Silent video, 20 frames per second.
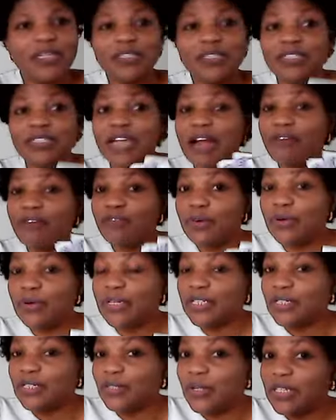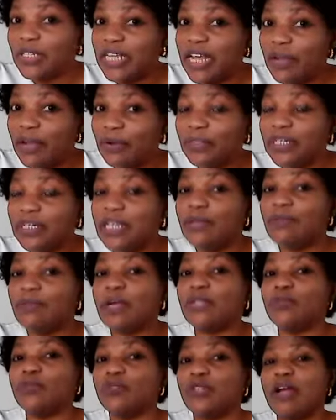Travel is not there. Say you
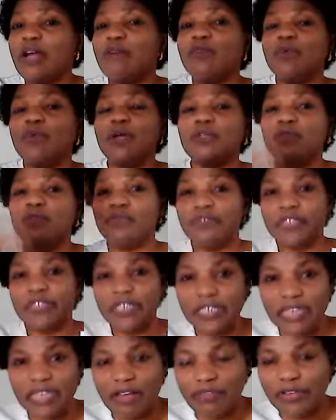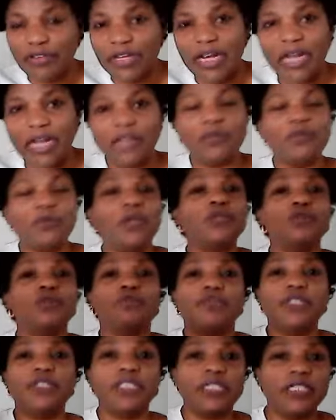want to travel, you want to visit Africa, you want to
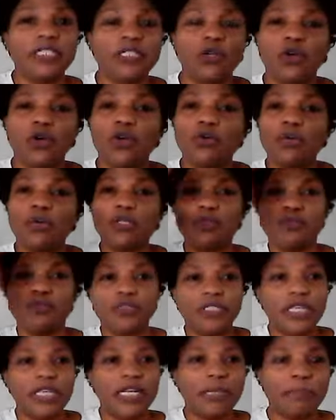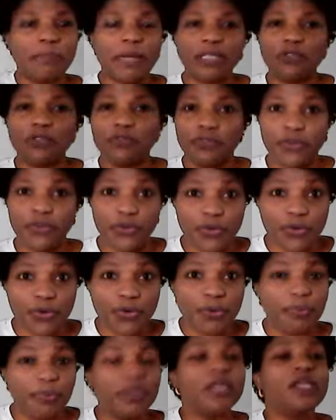visit, or you want to visit any part of
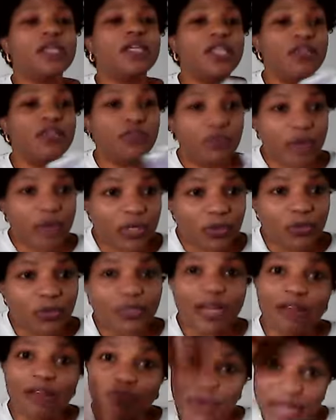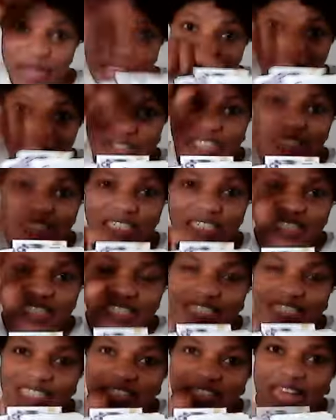Europe. If you want to travel, everything
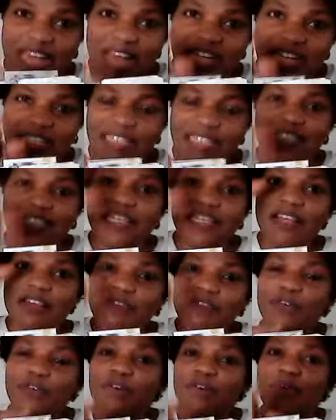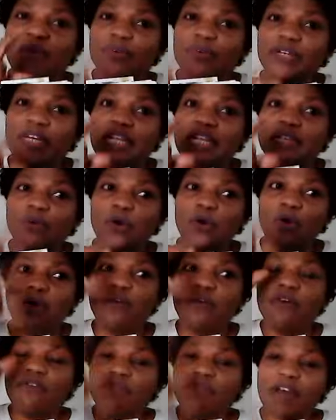inside this 400
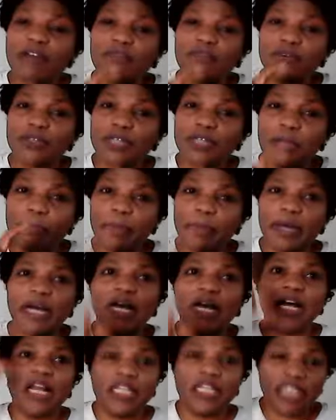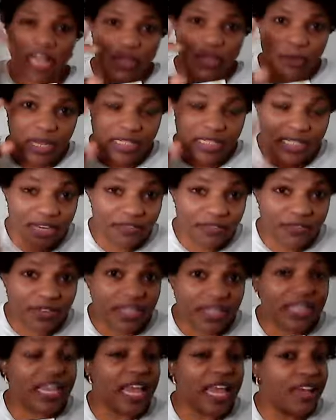or £500 that you are
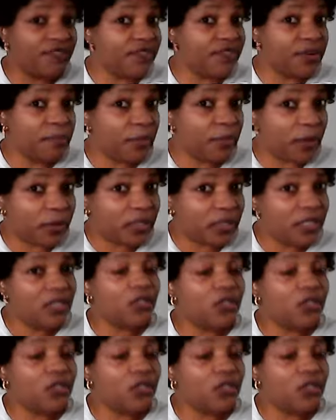saving every month.